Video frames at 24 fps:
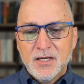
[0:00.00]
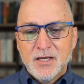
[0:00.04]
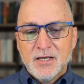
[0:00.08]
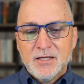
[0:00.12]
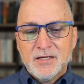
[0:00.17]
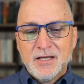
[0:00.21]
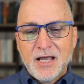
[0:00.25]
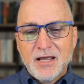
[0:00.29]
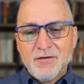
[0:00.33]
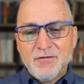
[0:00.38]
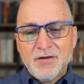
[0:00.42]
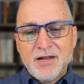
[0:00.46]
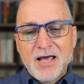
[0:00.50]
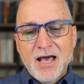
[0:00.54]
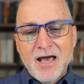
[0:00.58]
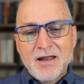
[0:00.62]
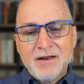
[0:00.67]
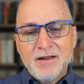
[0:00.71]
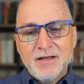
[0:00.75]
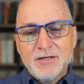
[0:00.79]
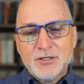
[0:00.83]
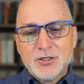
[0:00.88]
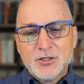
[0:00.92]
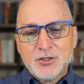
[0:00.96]
David had
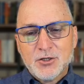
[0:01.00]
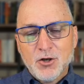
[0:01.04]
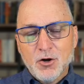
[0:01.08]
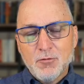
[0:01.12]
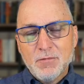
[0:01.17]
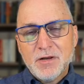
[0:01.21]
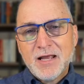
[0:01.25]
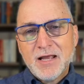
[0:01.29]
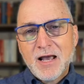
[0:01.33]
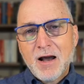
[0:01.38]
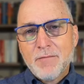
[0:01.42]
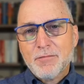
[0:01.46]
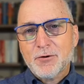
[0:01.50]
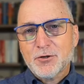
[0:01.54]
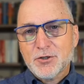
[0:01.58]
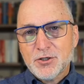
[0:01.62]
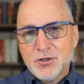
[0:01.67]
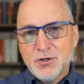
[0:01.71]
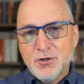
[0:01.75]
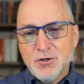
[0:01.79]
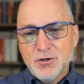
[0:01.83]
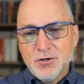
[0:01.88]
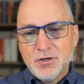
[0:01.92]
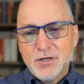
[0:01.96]
so many
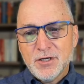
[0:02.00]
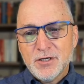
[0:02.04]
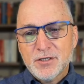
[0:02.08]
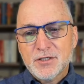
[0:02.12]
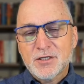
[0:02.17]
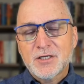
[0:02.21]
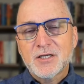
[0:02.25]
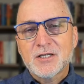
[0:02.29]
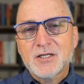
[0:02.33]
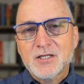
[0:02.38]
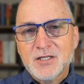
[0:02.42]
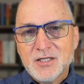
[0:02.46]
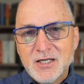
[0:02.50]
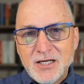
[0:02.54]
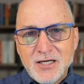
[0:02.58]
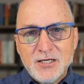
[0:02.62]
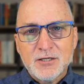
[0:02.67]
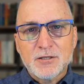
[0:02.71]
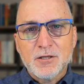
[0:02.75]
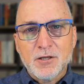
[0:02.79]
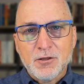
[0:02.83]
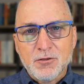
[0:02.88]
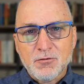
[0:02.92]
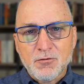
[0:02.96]
opportunities to seize
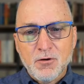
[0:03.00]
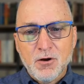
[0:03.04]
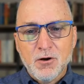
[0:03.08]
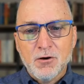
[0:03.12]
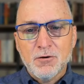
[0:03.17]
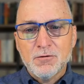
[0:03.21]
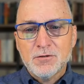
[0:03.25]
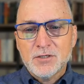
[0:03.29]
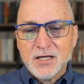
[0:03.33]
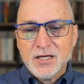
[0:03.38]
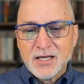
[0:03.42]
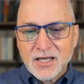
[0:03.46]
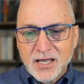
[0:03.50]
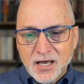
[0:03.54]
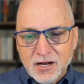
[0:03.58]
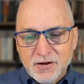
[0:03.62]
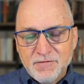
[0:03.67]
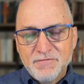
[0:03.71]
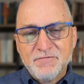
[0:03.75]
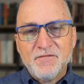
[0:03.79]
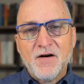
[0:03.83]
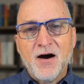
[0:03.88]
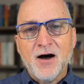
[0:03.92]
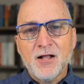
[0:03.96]
the throne, to get a
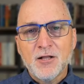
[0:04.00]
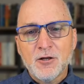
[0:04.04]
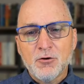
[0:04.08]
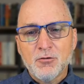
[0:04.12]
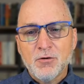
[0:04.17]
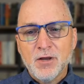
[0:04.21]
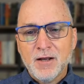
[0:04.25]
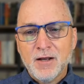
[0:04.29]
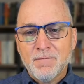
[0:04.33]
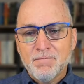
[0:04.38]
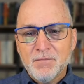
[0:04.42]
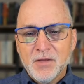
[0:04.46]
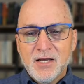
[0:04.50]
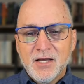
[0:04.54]
following,